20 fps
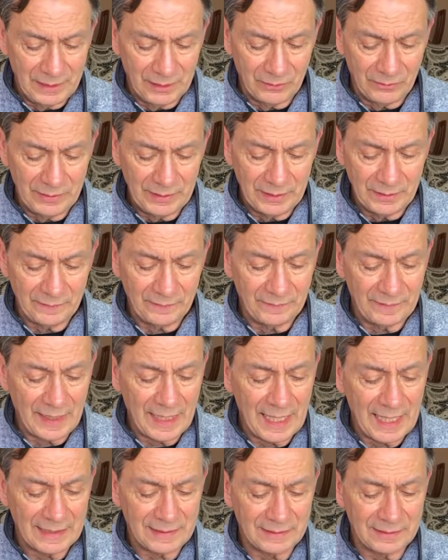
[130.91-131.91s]
area
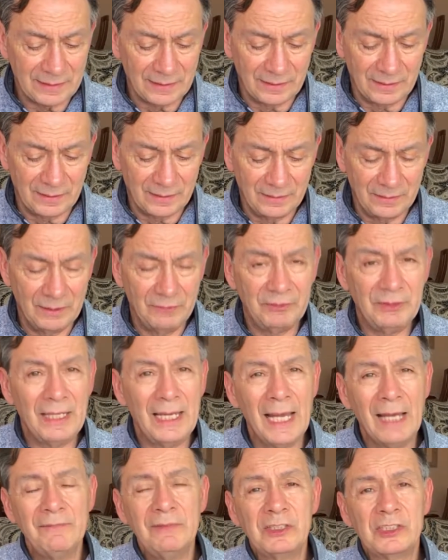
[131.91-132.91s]
that if you
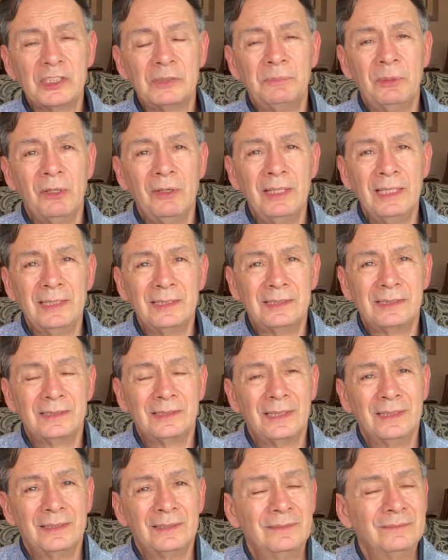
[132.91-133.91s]
have
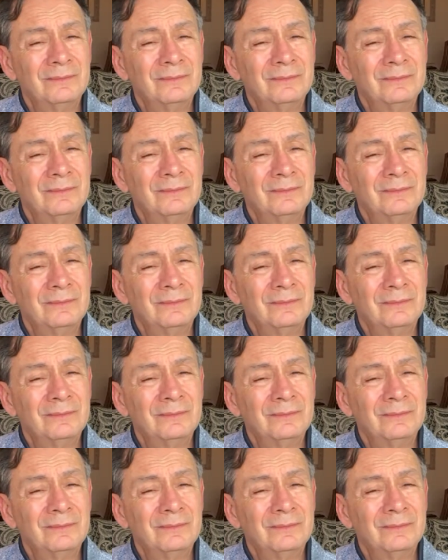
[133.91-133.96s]
experience